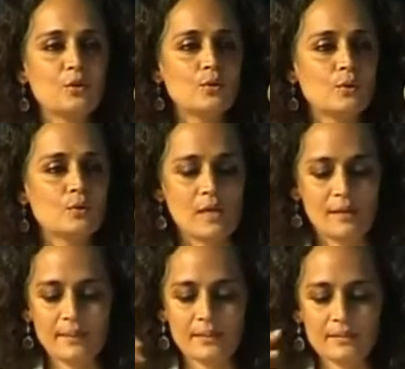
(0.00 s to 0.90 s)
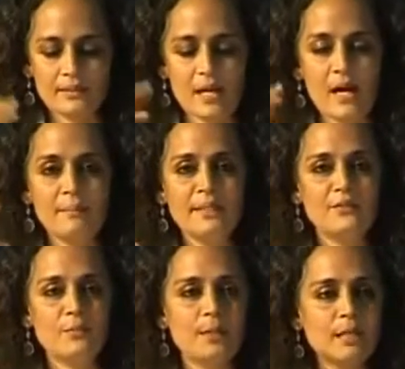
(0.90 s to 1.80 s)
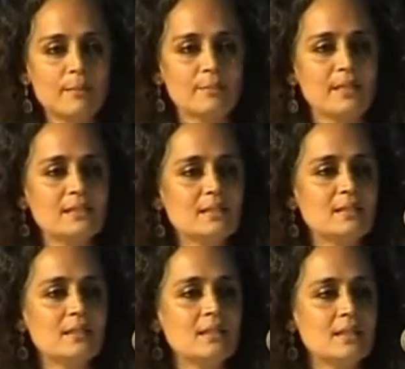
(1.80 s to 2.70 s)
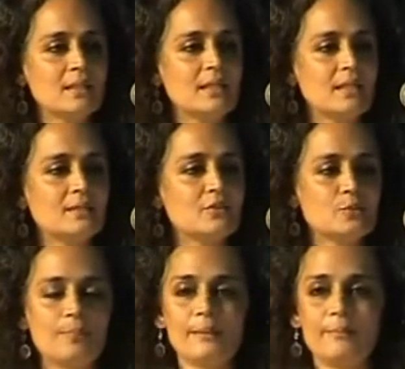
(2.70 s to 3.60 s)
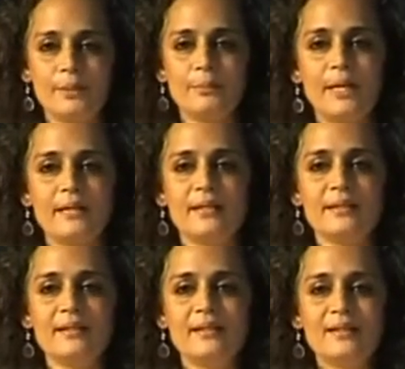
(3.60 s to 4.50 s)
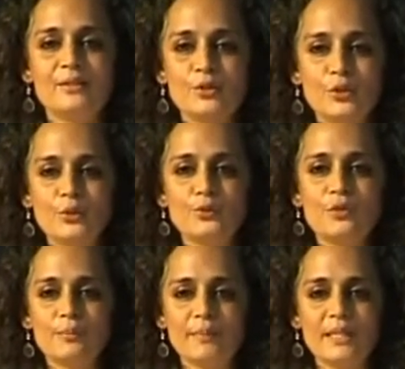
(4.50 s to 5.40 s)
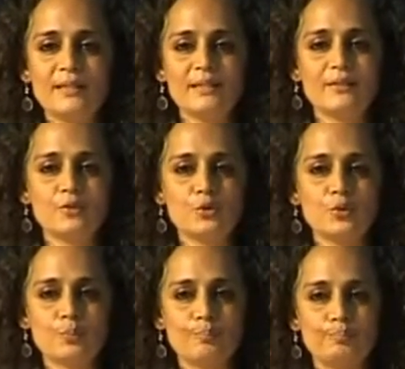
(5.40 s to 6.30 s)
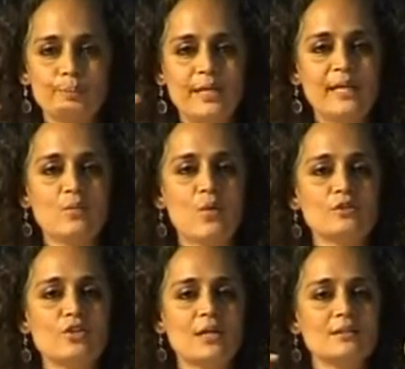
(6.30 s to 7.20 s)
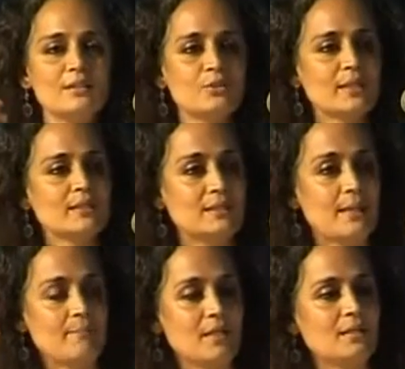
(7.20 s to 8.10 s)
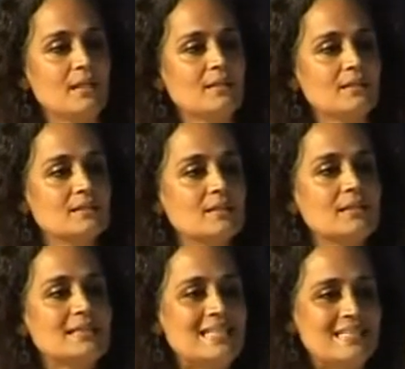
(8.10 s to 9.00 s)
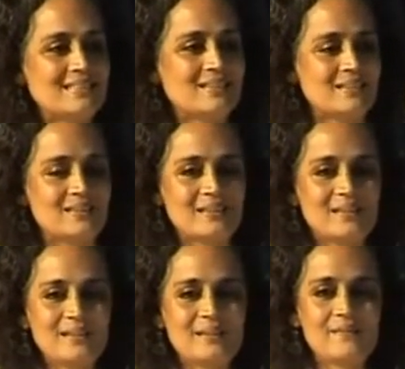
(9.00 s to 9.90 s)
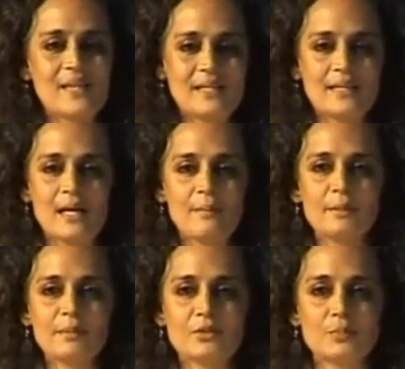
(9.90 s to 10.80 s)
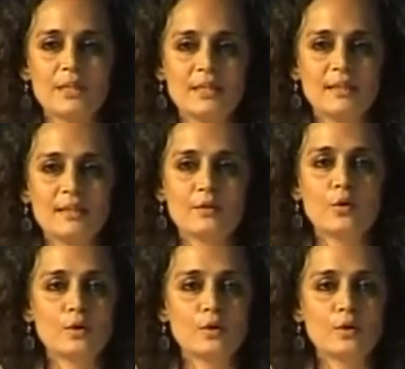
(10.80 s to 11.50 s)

So, I mean, this is Army speak, but basically they are just preparing to use the media to brainwash us into accepting that it's a necessity, that the Army must be